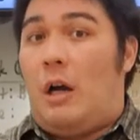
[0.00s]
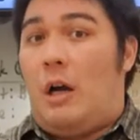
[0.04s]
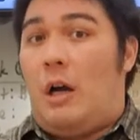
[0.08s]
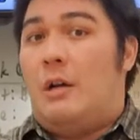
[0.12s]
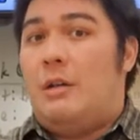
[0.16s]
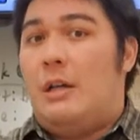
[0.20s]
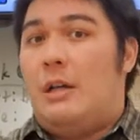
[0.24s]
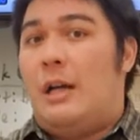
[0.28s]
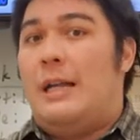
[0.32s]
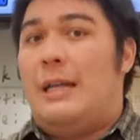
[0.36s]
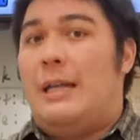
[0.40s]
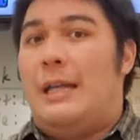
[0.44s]

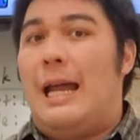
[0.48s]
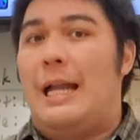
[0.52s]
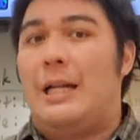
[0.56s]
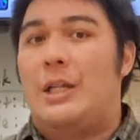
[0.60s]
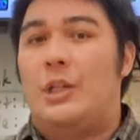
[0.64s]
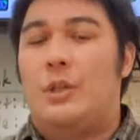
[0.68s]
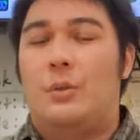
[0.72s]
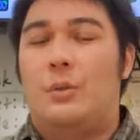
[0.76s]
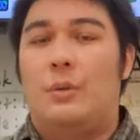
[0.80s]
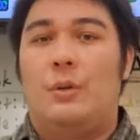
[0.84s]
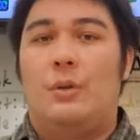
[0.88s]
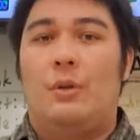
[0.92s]
are not
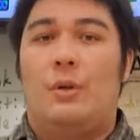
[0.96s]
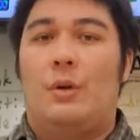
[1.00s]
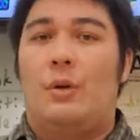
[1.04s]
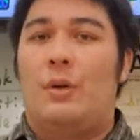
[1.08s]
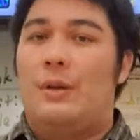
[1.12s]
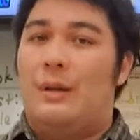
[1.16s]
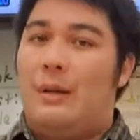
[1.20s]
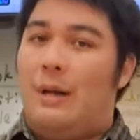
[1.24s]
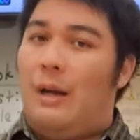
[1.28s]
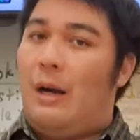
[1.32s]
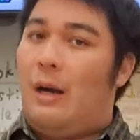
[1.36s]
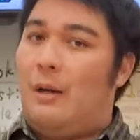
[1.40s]
natural
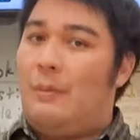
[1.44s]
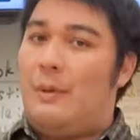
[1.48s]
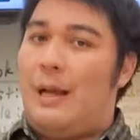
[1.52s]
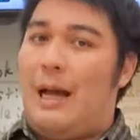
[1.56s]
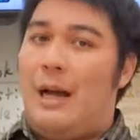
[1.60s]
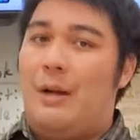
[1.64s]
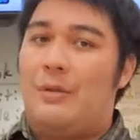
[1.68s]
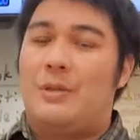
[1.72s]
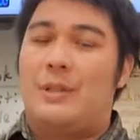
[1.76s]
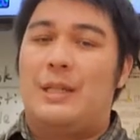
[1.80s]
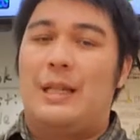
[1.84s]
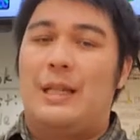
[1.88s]
or
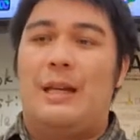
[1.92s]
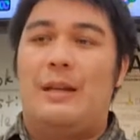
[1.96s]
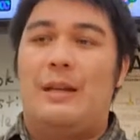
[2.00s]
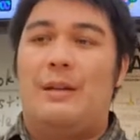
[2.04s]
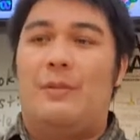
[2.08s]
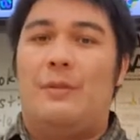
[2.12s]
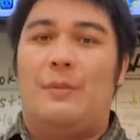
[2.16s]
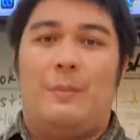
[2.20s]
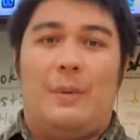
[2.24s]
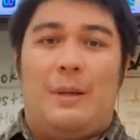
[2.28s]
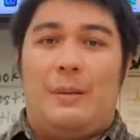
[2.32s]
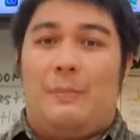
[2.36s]
are
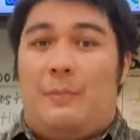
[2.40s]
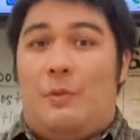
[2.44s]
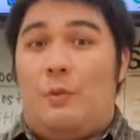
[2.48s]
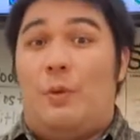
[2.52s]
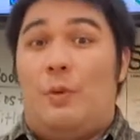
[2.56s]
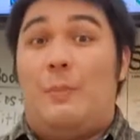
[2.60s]
outside of make,